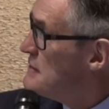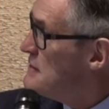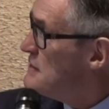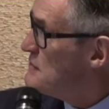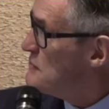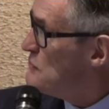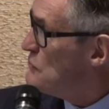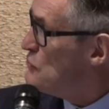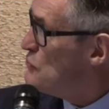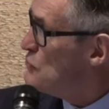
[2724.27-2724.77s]

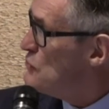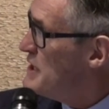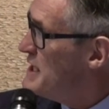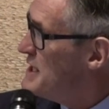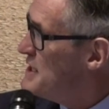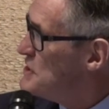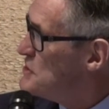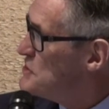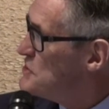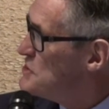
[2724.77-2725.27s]
This
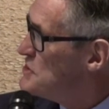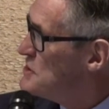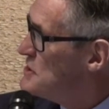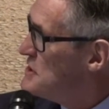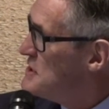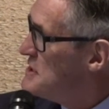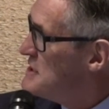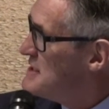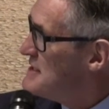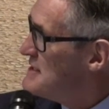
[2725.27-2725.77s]
reddish
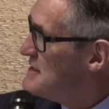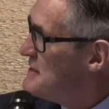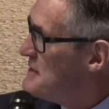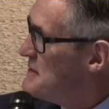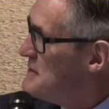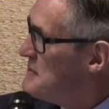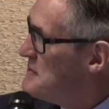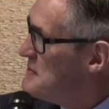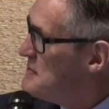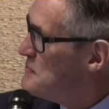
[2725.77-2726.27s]

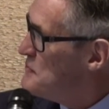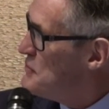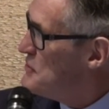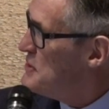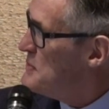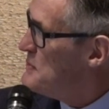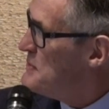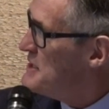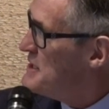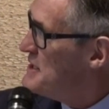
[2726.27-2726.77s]

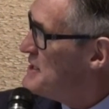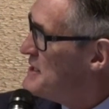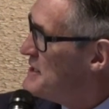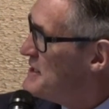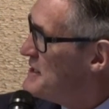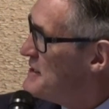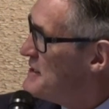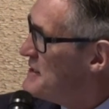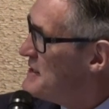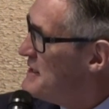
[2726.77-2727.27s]

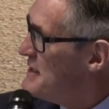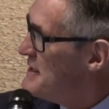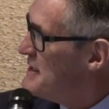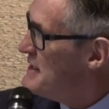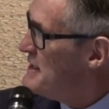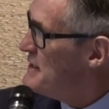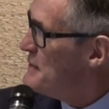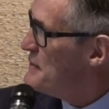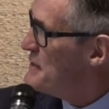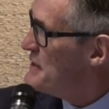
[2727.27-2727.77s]
permeating
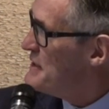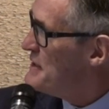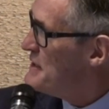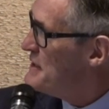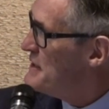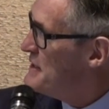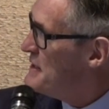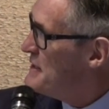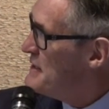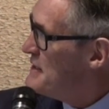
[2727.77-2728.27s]

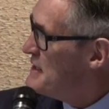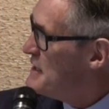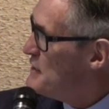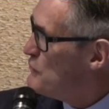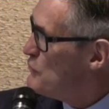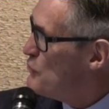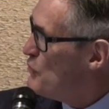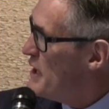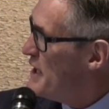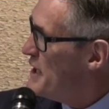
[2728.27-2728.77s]
area, and
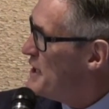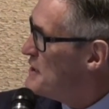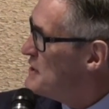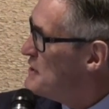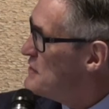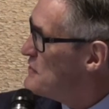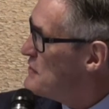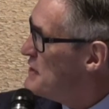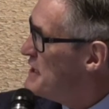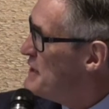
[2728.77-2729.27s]
I've
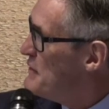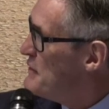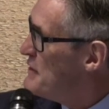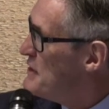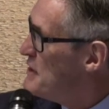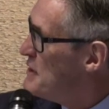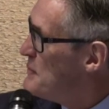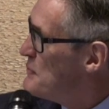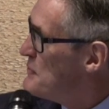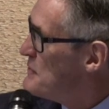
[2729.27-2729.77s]
wired this
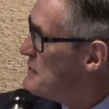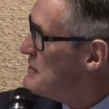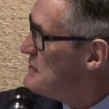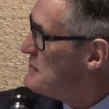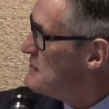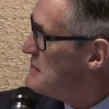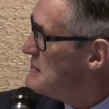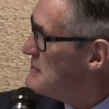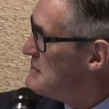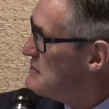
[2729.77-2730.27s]
area up
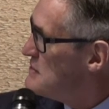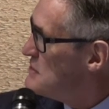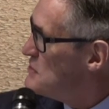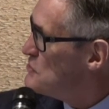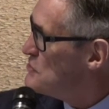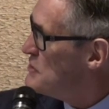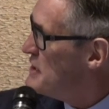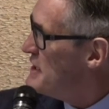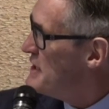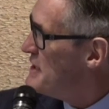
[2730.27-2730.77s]
to
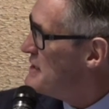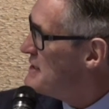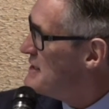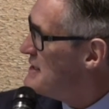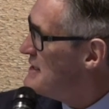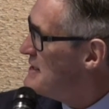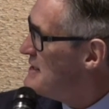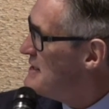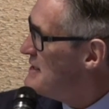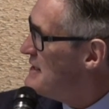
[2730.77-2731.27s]
try
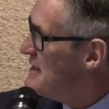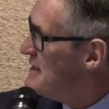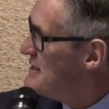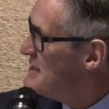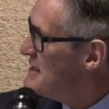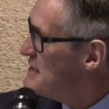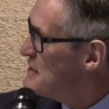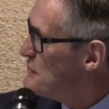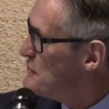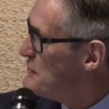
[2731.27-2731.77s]
and
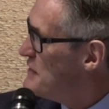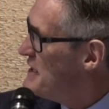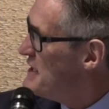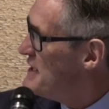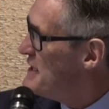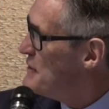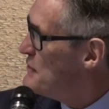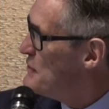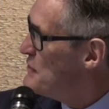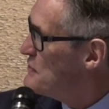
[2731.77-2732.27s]
identify
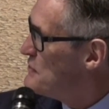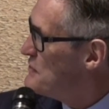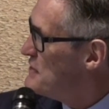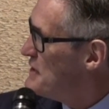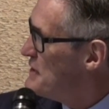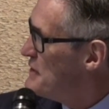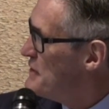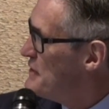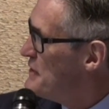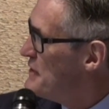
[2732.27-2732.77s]
the areas
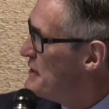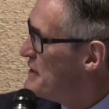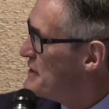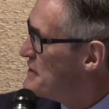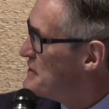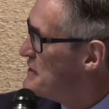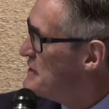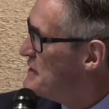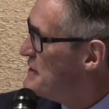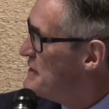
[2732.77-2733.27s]
that are
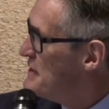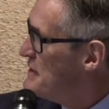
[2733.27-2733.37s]
not